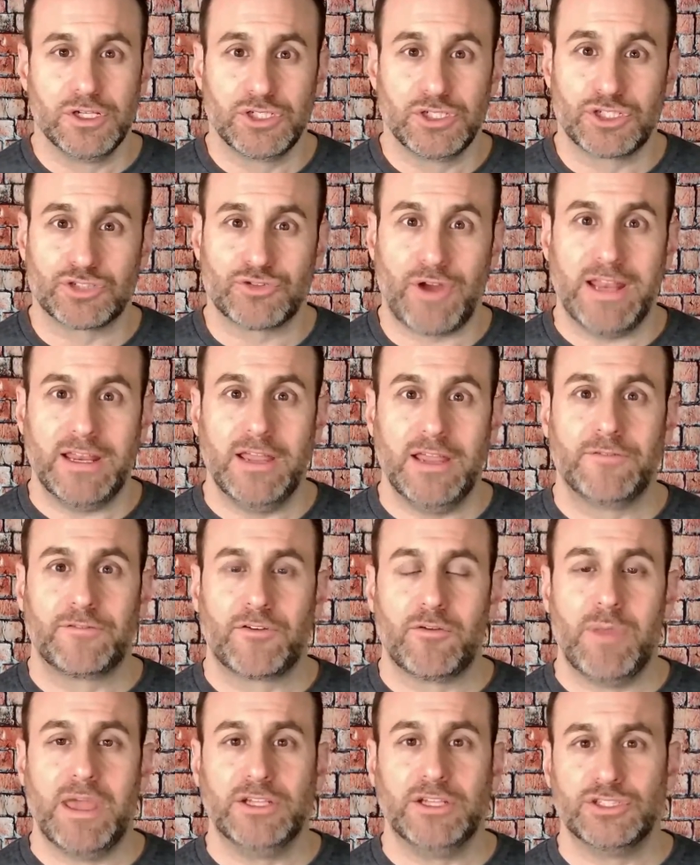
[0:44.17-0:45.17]
Straight
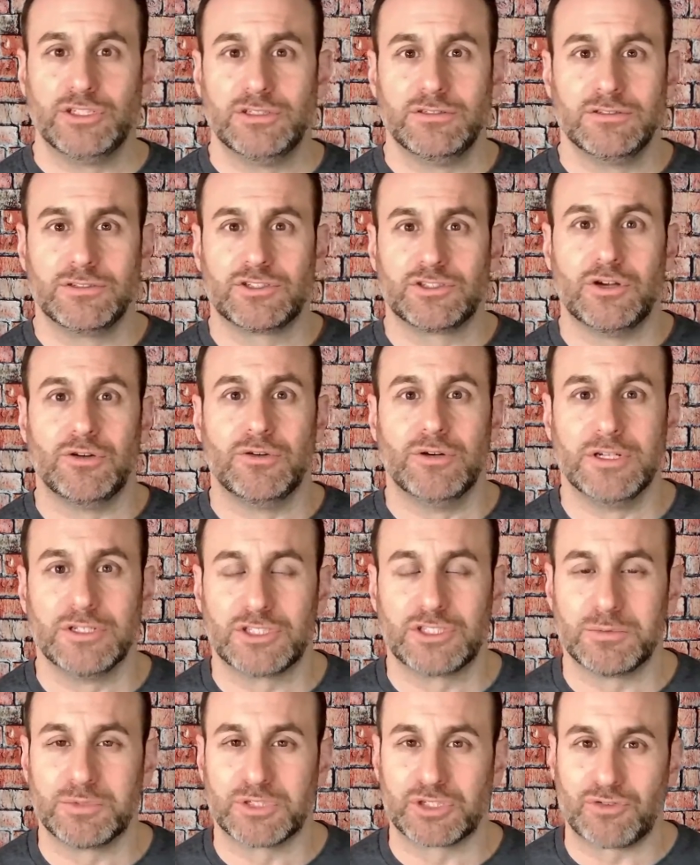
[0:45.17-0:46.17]
information. So
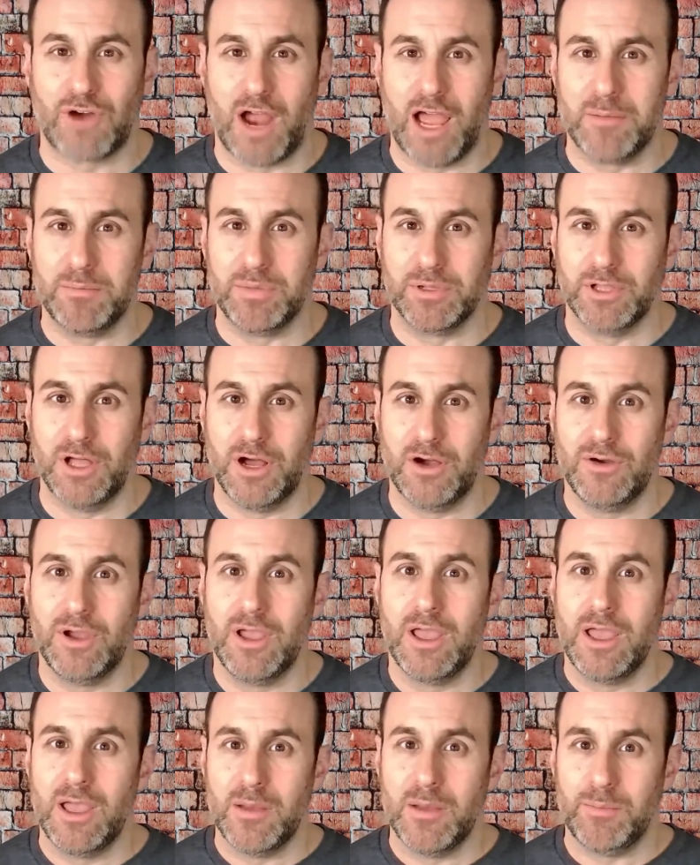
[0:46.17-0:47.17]
subscribe below,
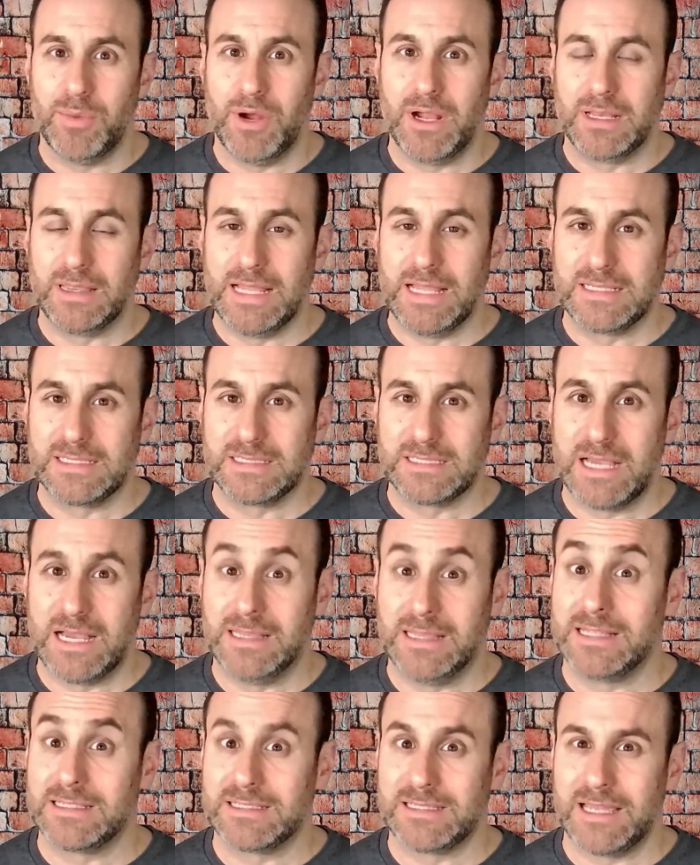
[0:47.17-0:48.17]
but let's
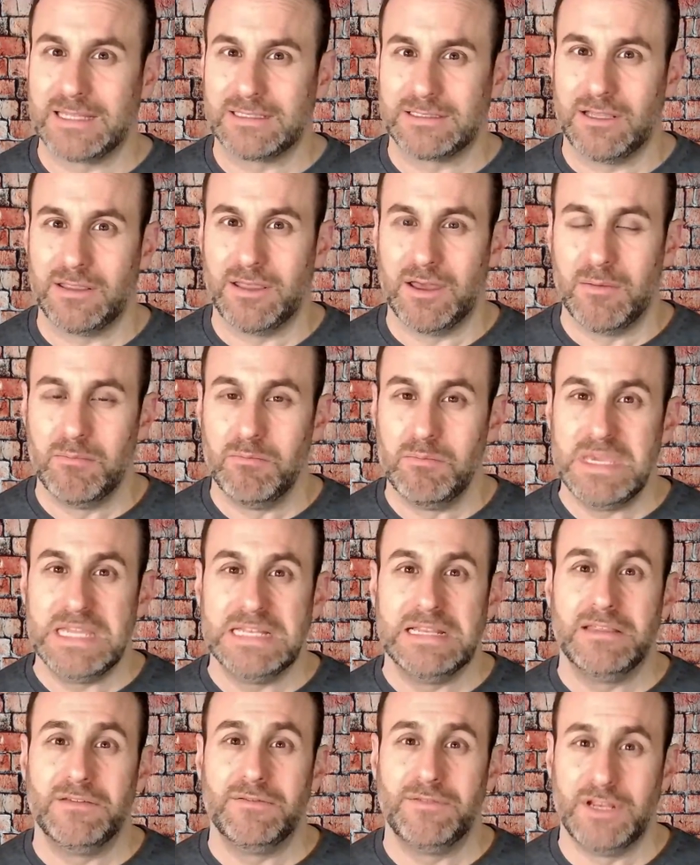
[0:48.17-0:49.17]
get to the
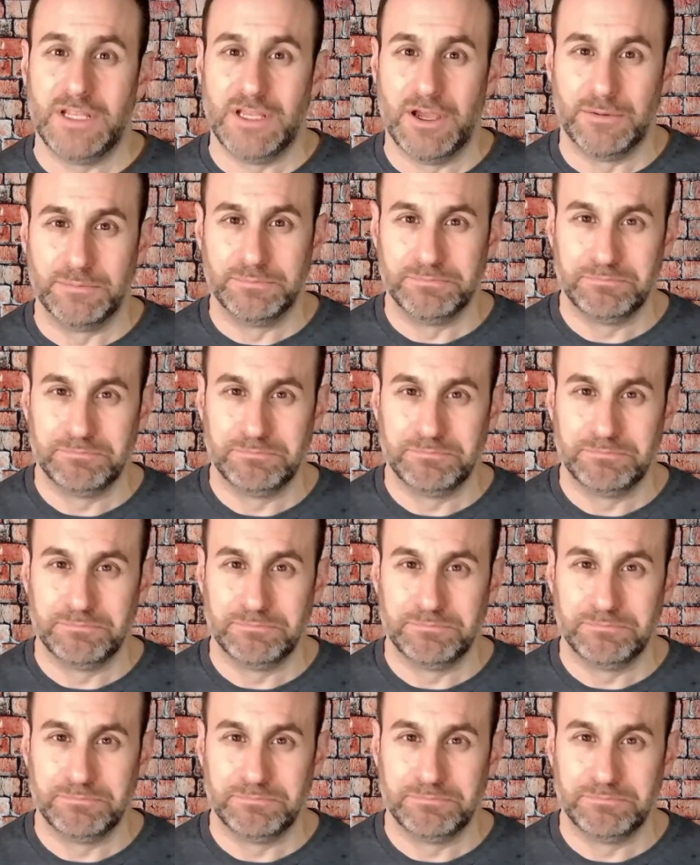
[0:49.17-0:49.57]
meat of the video.